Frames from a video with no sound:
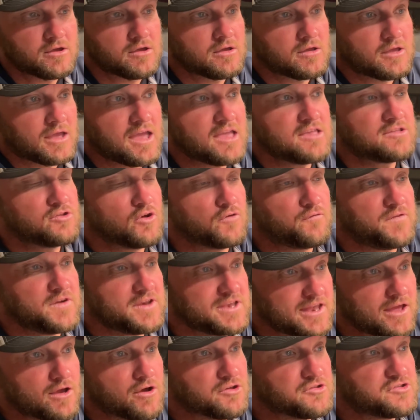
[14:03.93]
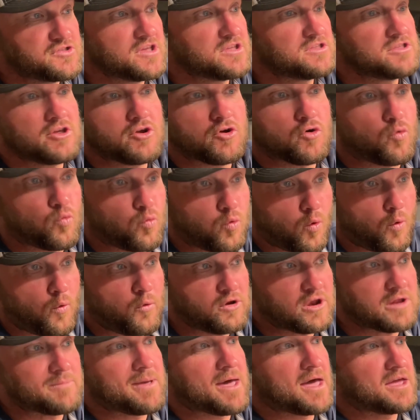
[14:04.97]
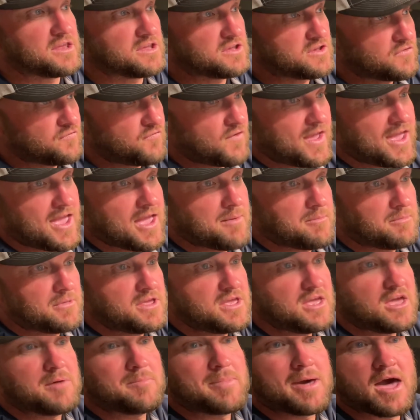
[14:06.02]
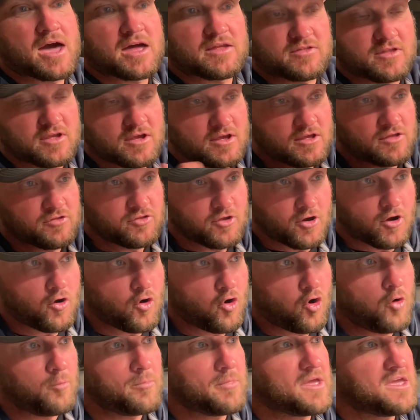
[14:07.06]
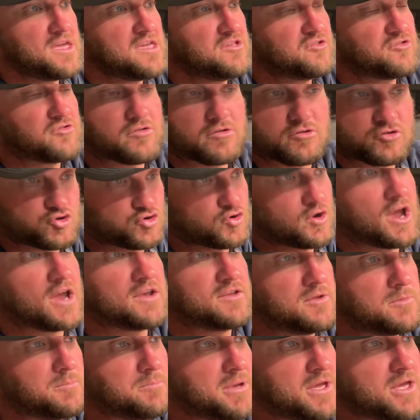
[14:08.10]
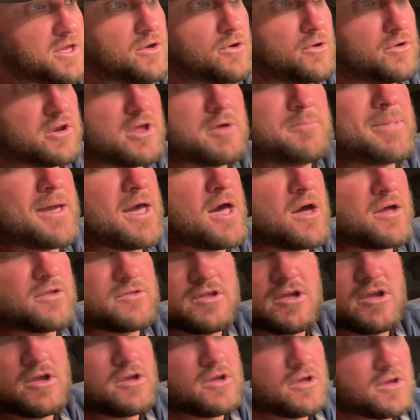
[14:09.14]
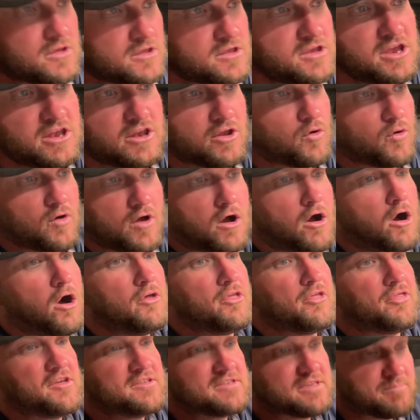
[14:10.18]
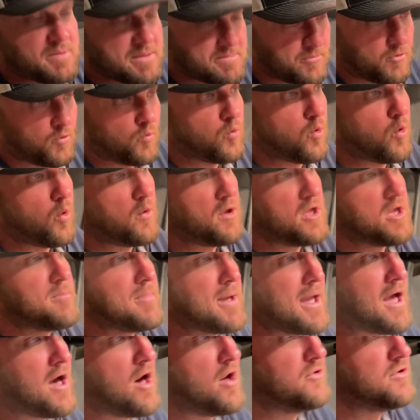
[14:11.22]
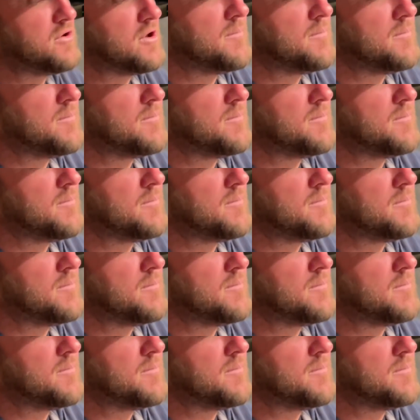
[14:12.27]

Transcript: And so Fidel's sitting there worried about his family, about the home that he's trying to build, about, all the things that people worry about.